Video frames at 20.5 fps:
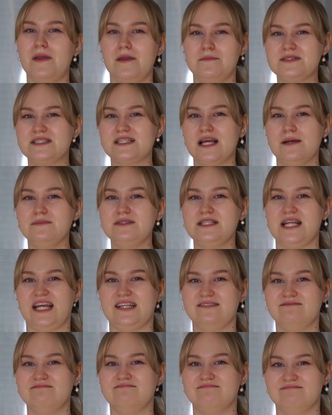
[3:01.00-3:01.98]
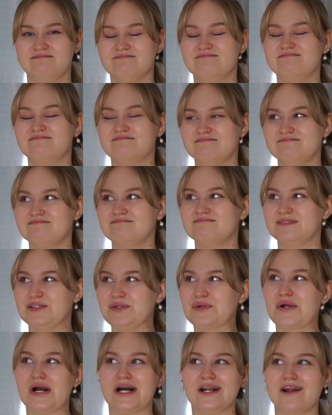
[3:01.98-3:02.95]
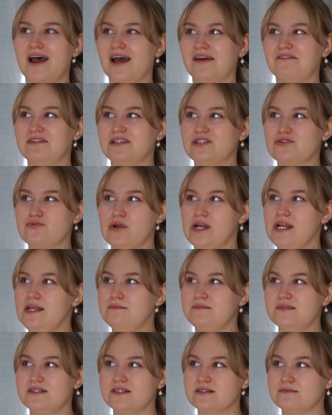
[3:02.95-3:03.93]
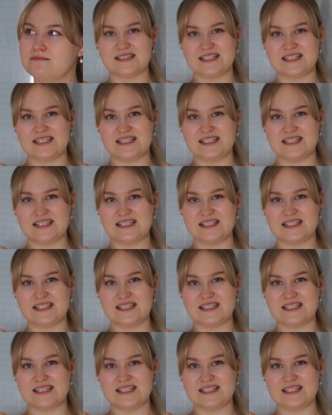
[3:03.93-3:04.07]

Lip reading: maybe someday. You gotta have dreams.